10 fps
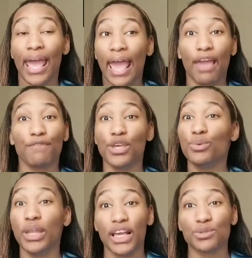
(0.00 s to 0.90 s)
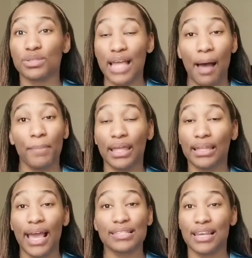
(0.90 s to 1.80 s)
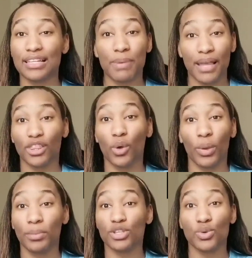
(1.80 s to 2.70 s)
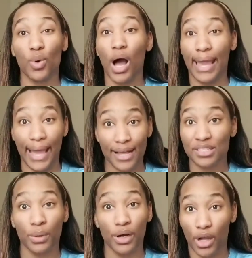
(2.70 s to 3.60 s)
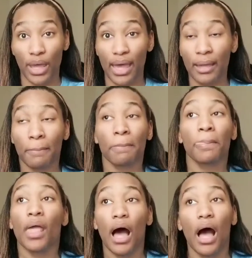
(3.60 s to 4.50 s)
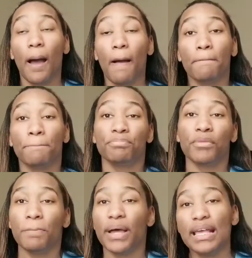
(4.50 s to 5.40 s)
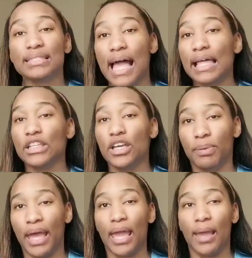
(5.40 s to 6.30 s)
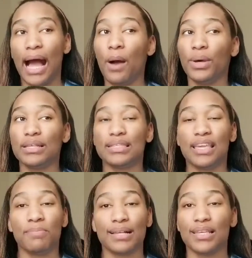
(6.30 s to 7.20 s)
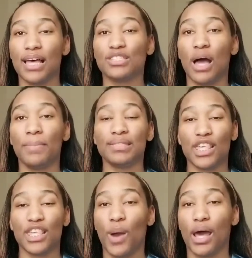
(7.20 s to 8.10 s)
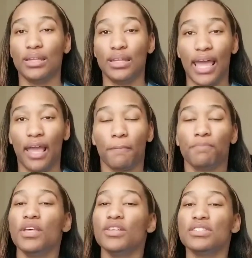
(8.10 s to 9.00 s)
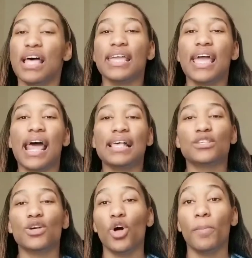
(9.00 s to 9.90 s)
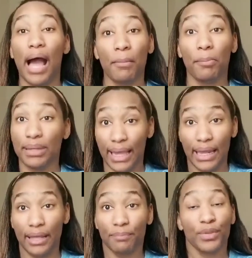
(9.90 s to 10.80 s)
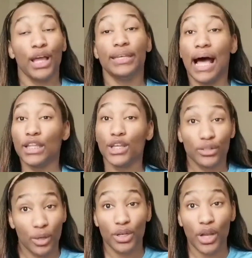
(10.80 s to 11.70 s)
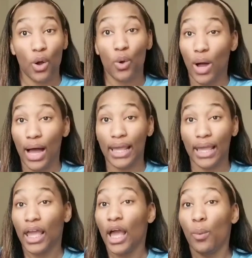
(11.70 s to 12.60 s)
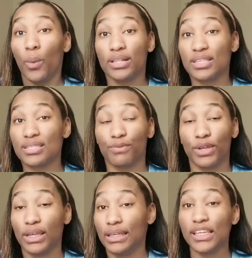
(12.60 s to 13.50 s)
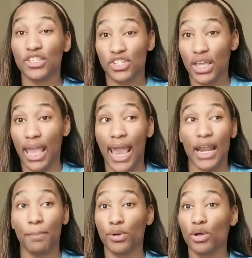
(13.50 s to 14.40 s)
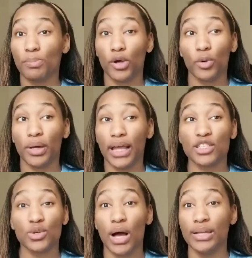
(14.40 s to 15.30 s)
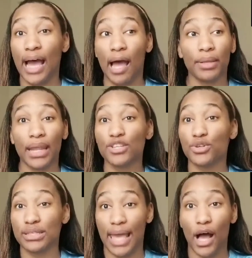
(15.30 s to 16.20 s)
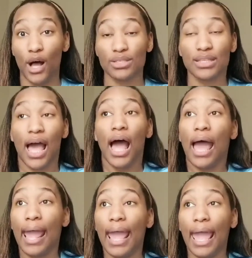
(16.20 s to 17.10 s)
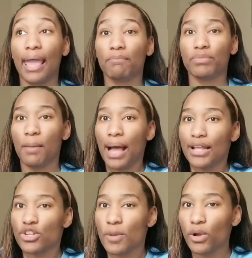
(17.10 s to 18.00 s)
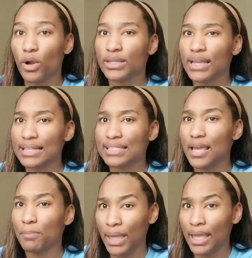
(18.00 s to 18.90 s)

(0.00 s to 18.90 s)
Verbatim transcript: if you niggas would stop being lazy and expecting the women to do all the housework, okay? Um, but he's like, look, babe, I want us to get back to us, so I'm going to take you on a date. She's like, yeah, that's cool, but I'm a plan it. Now, little did we know Kwani went into some freaky deaky shit and pulled Puma into a dominatrix house. And am I tripping or did I see a pig